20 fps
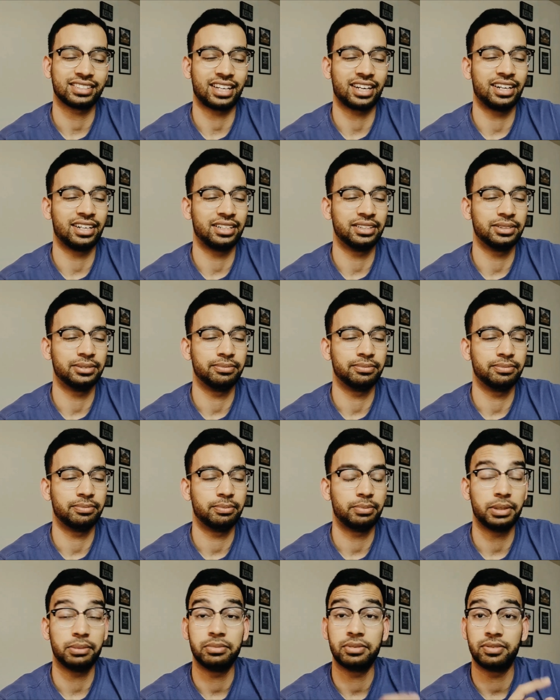Um,
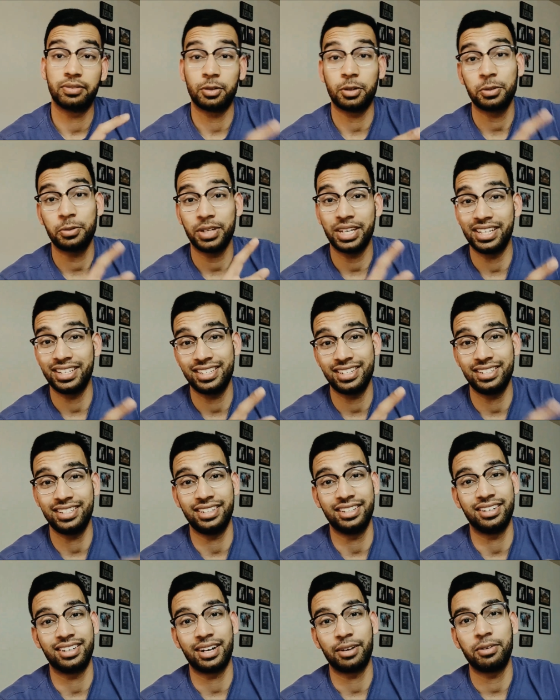but before we get to
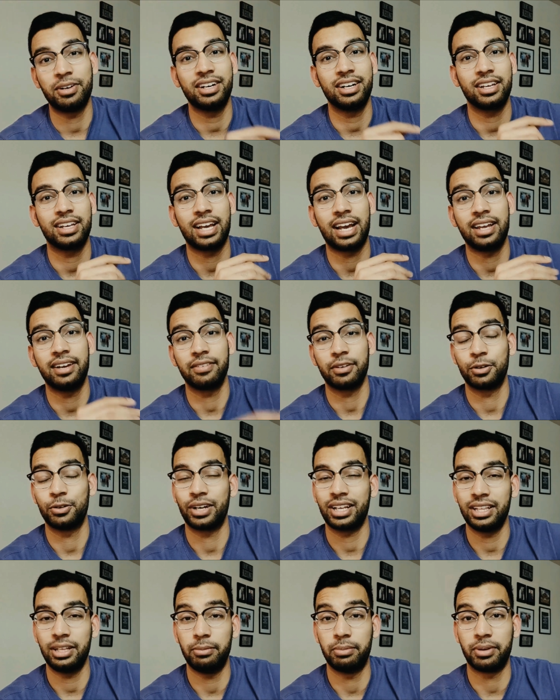dinner, I wanted to kind of
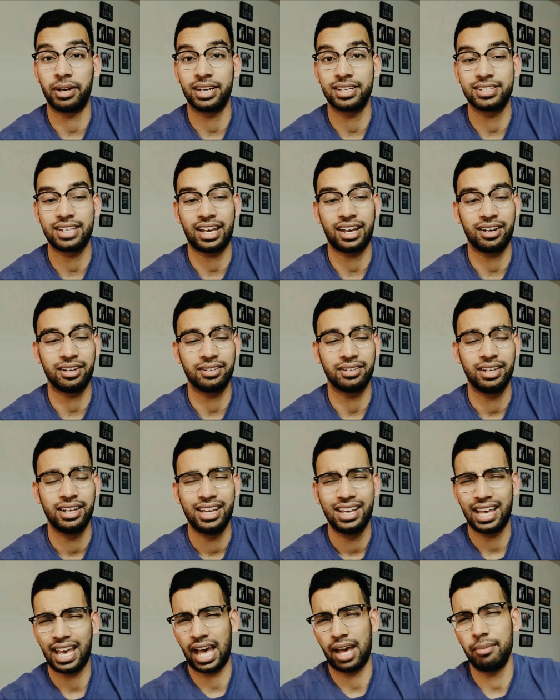quickly break down
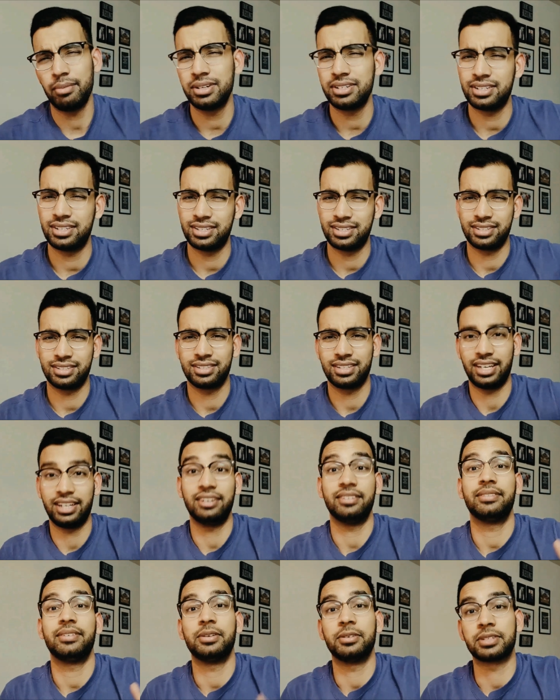how much this
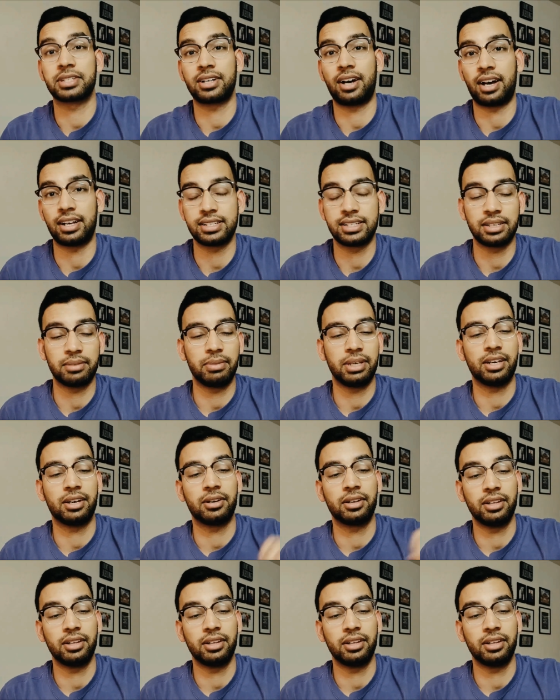interview is costing me.